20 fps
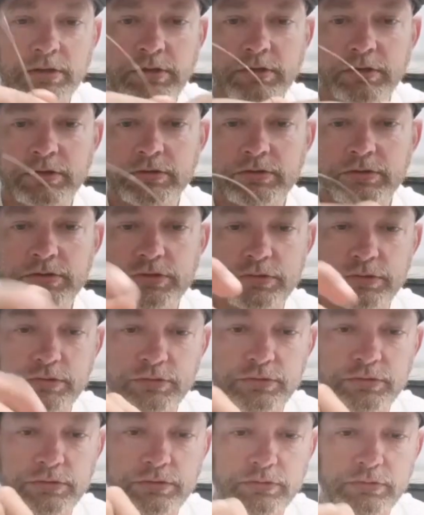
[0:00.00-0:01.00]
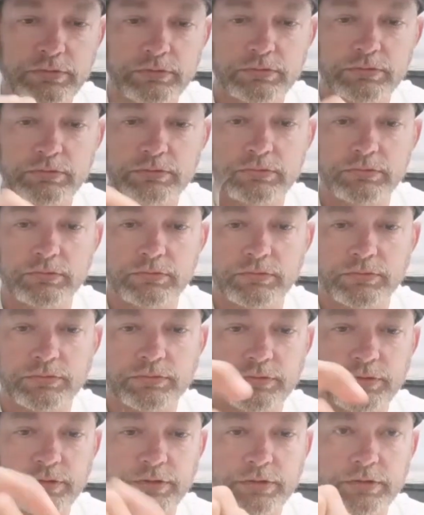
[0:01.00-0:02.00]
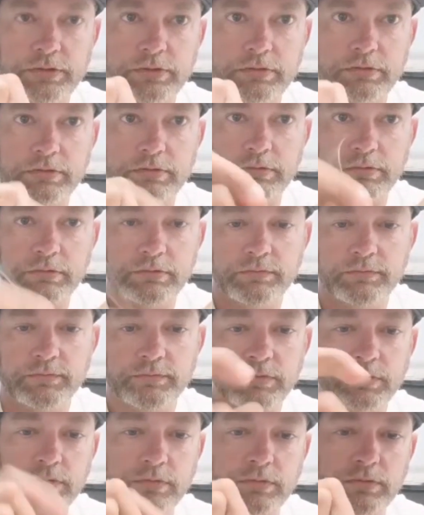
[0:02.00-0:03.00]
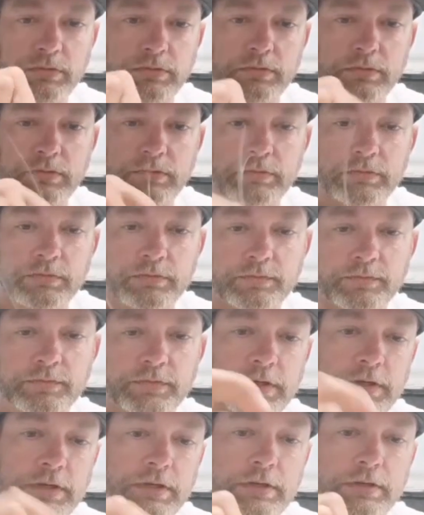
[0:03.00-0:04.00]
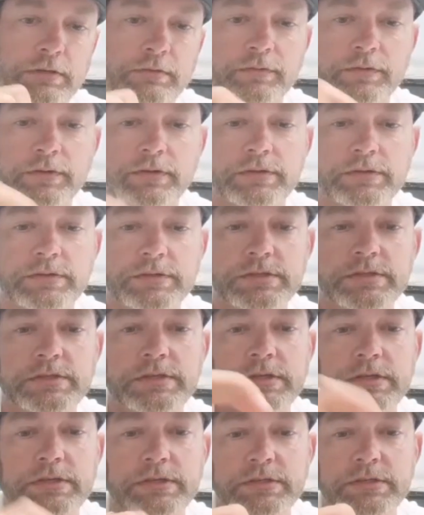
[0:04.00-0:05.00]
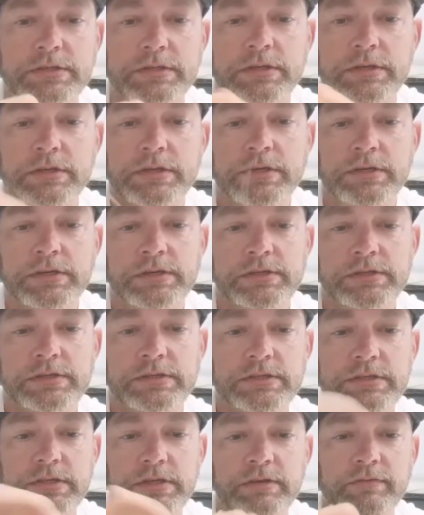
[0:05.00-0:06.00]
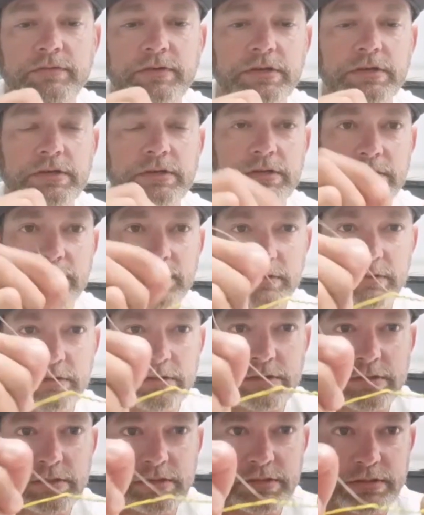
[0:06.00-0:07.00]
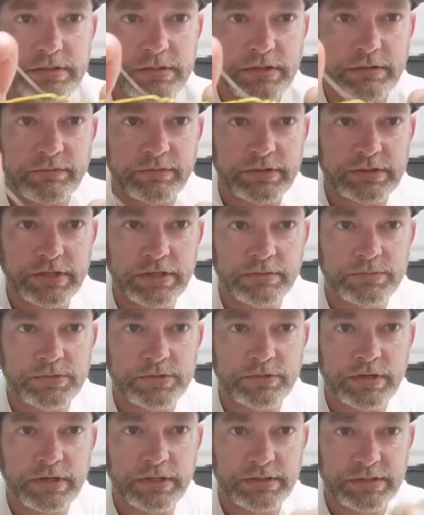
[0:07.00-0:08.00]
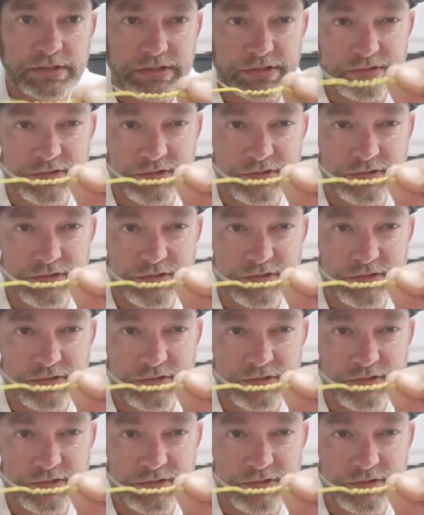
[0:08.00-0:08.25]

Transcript: 2, 3, 4, 5, 6, 7. There's 7 times around. This is really